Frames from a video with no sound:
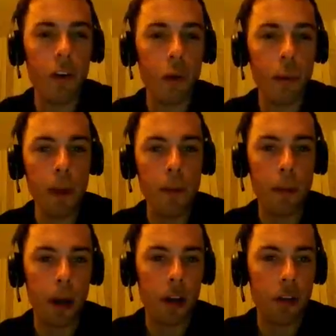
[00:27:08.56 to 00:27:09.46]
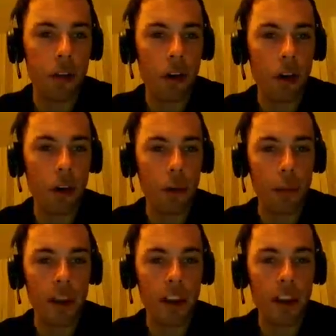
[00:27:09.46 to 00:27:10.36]
very big peloton in the B
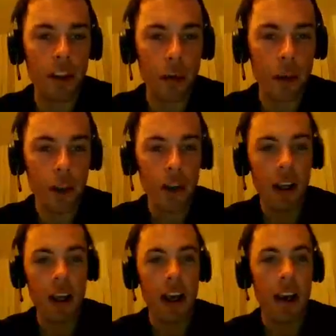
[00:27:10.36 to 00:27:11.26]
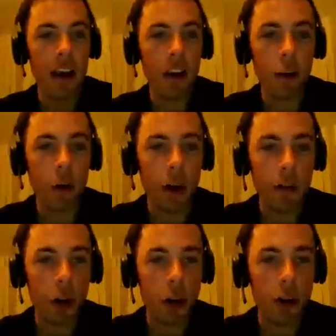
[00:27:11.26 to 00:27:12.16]
category, and you have
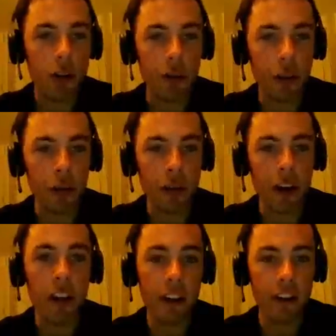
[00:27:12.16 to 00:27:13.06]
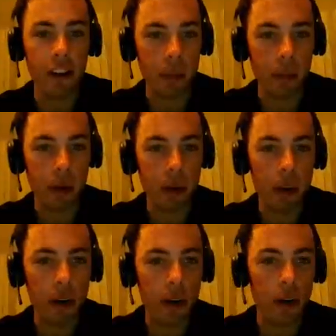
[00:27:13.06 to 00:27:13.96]
a lot of the Vikings team.
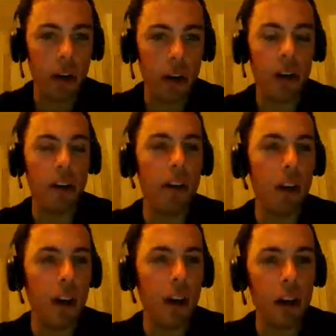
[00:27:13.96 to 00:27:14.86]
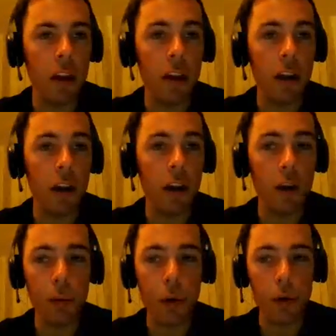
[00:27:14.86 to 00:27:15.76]
And I think they're going to
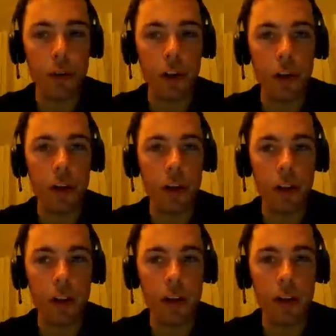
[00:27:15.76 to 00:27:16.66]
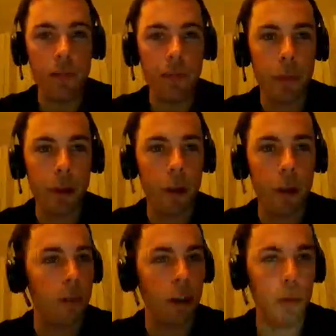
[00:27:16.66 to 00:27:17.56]
pull some
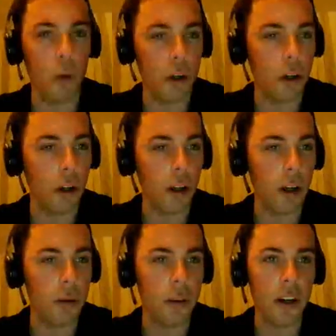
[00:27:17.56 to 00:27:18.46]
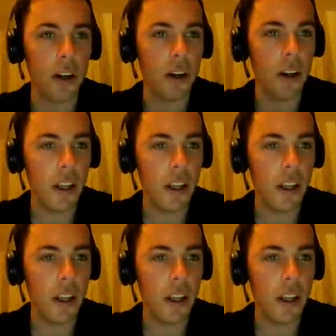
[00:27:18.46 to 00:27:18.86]
teamwork out there.